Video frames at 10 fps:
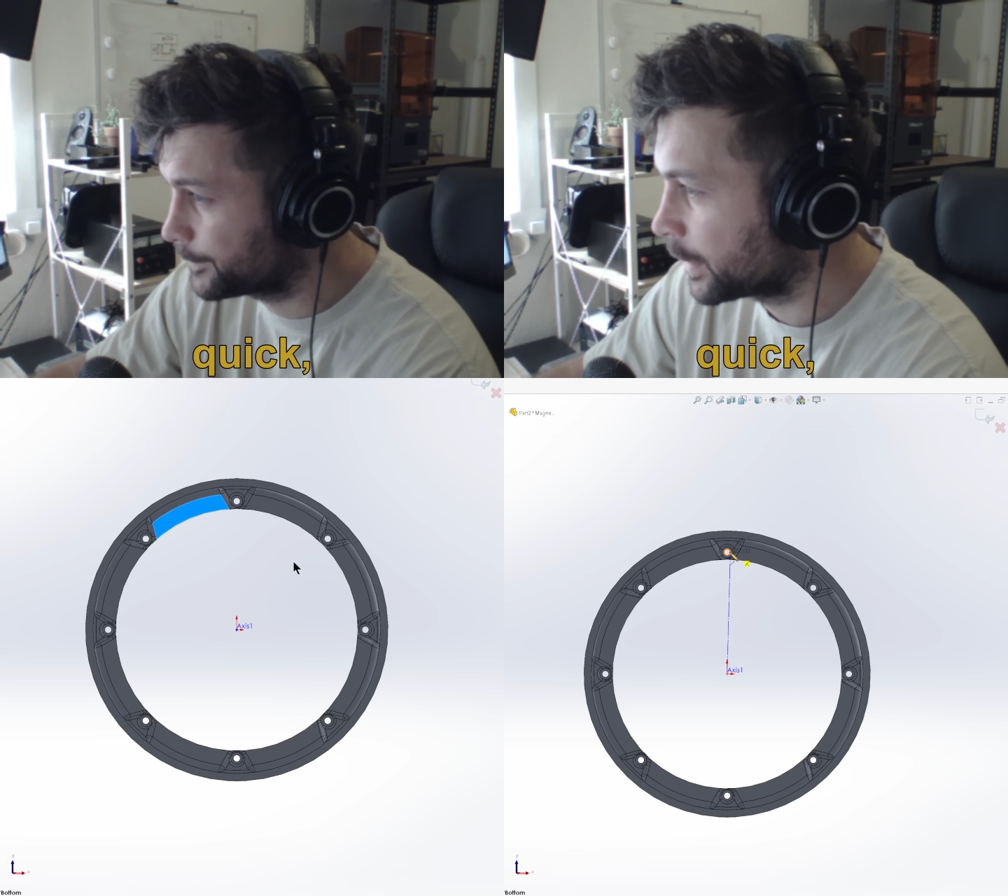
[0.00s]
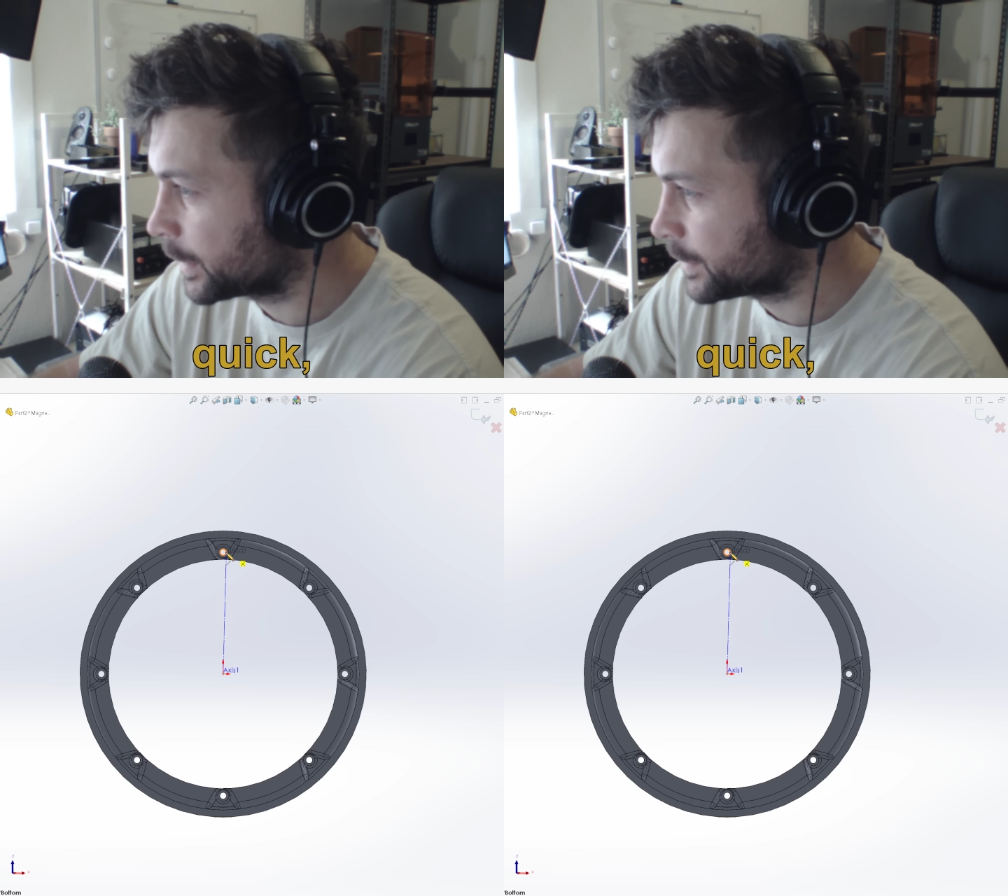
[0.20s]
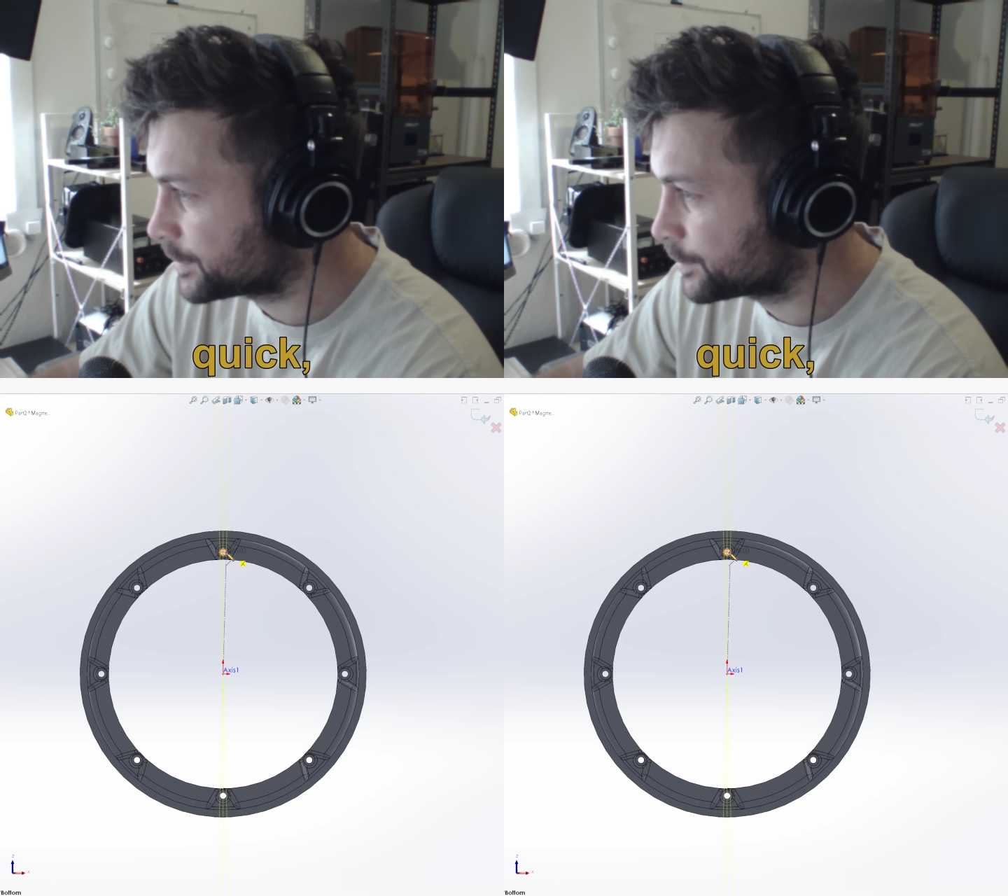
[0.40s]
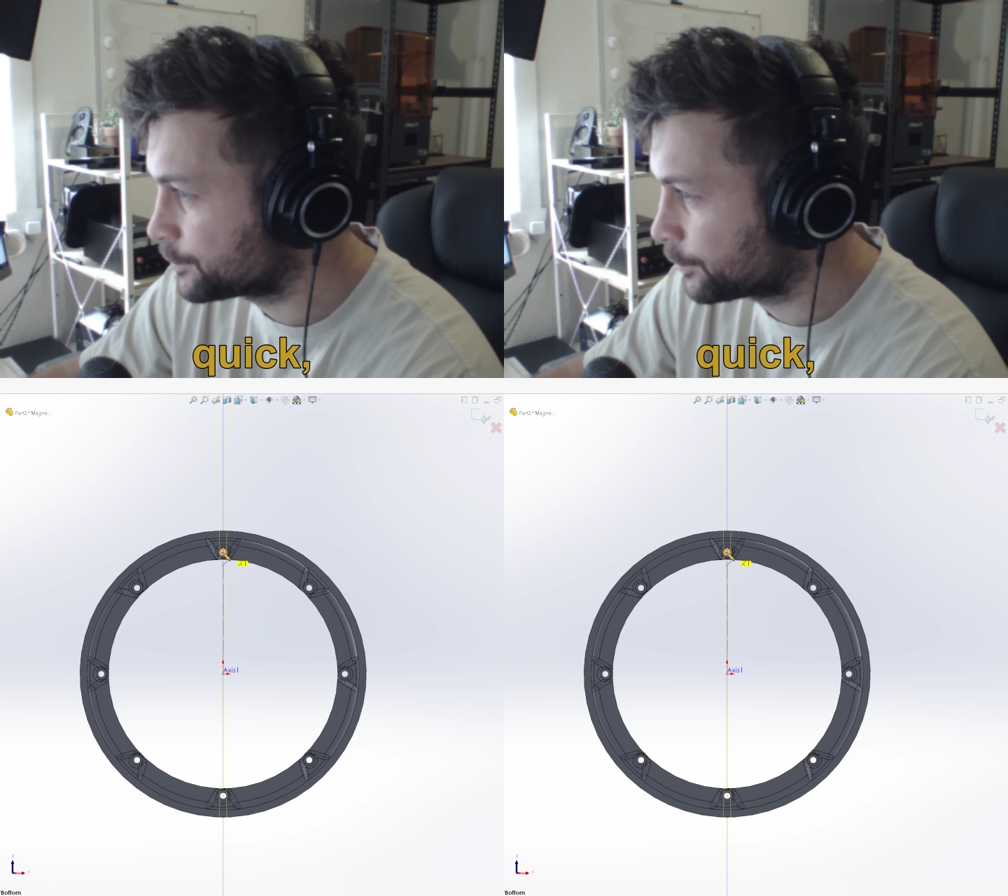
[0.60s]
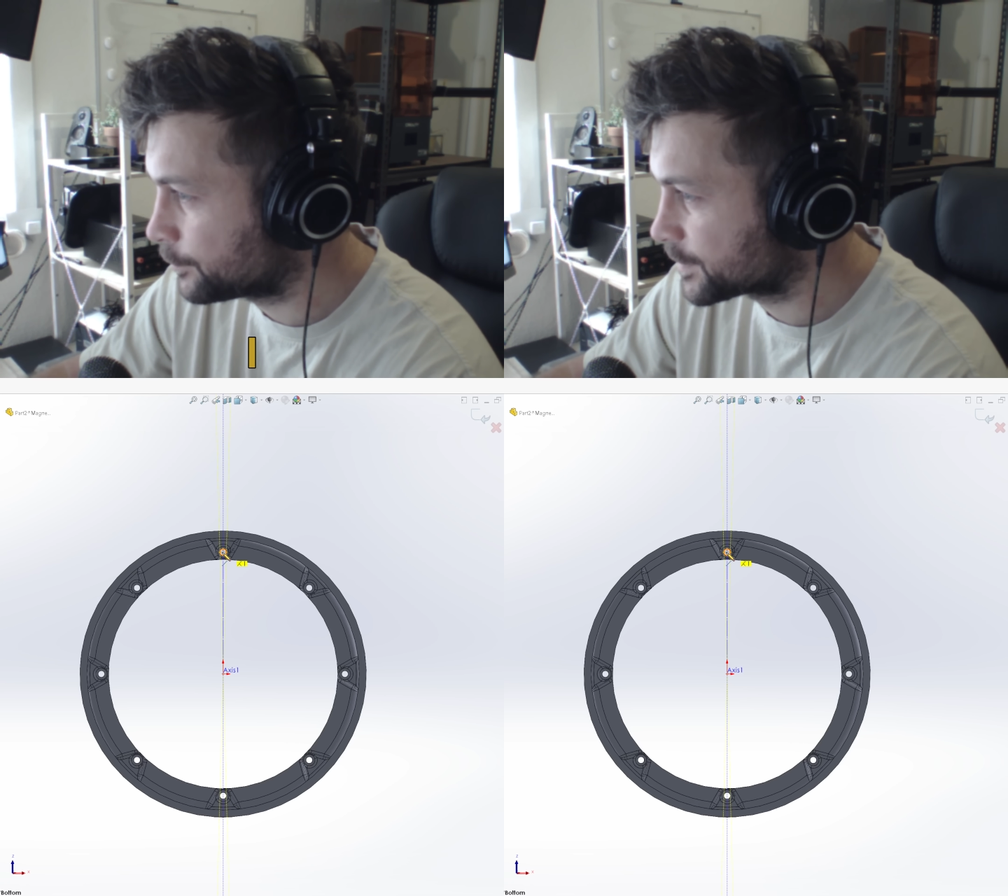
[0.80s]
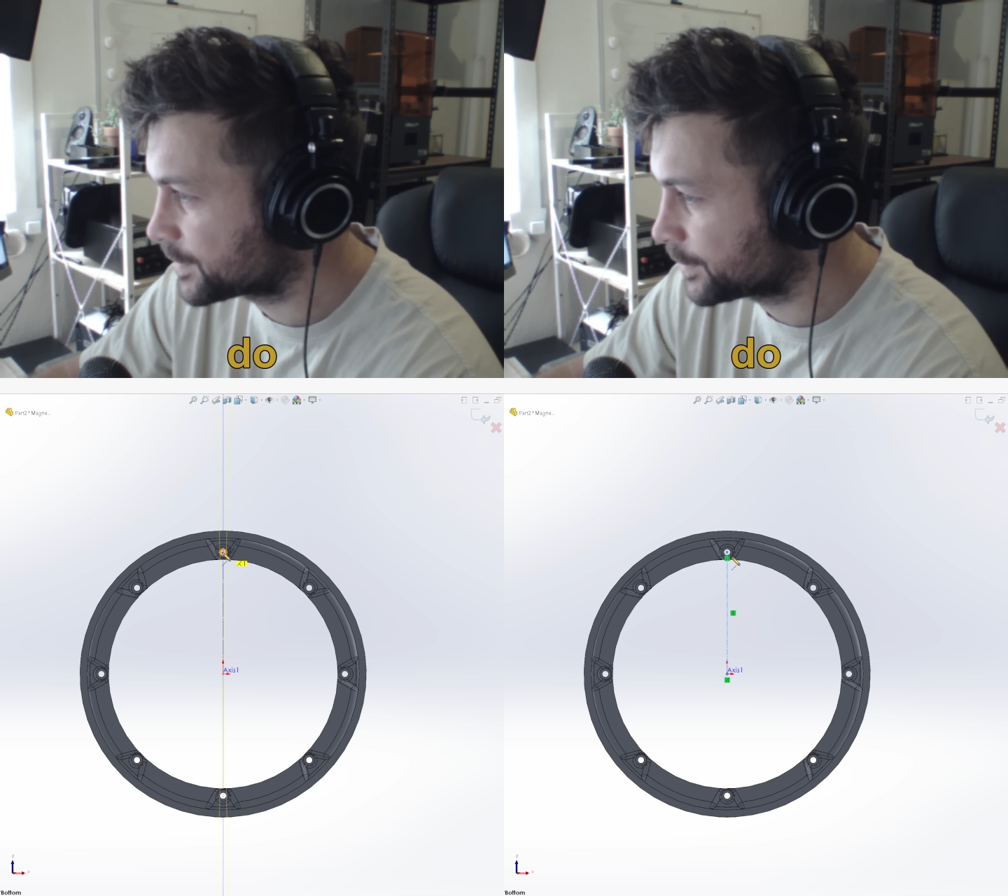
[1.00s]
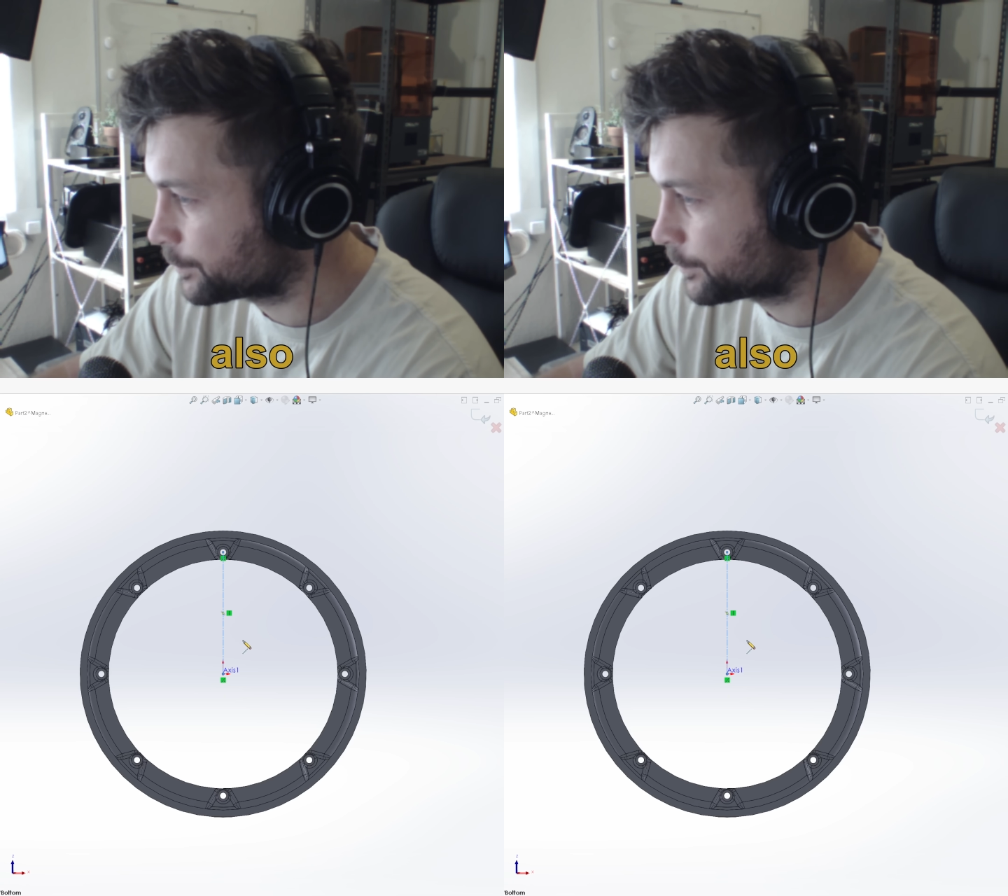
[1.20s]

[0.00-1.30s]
I do also